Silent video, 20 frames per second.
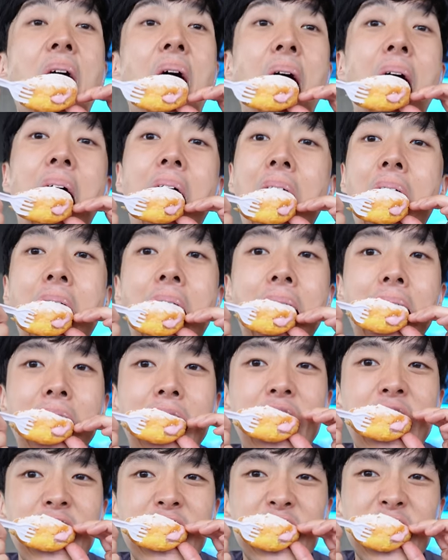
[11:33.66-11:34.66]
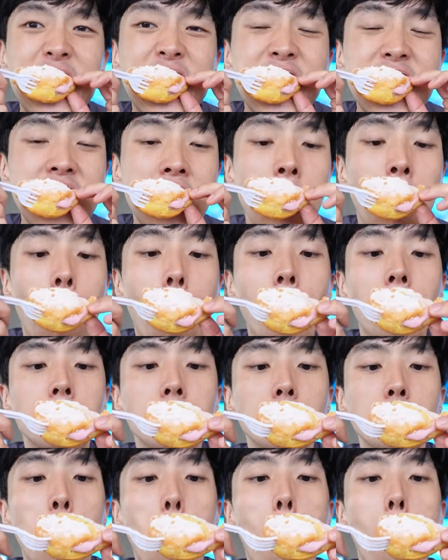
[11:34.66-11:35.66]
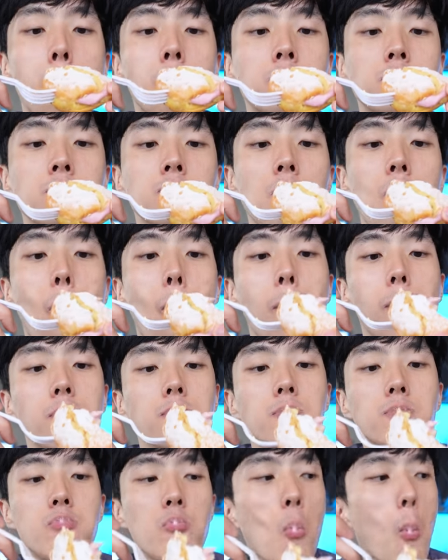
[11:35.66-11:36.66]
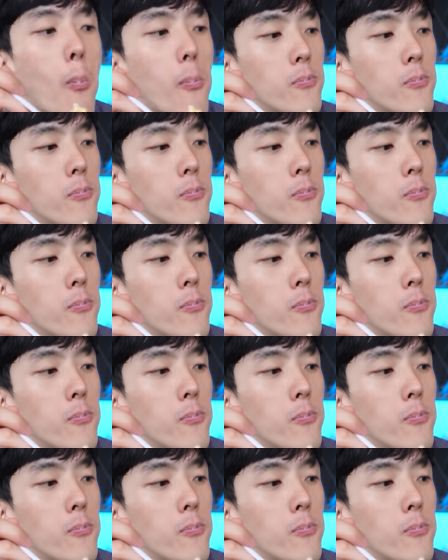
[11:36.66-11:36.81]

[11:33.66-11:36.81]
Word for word: The donut was okay. It had a lot of cream,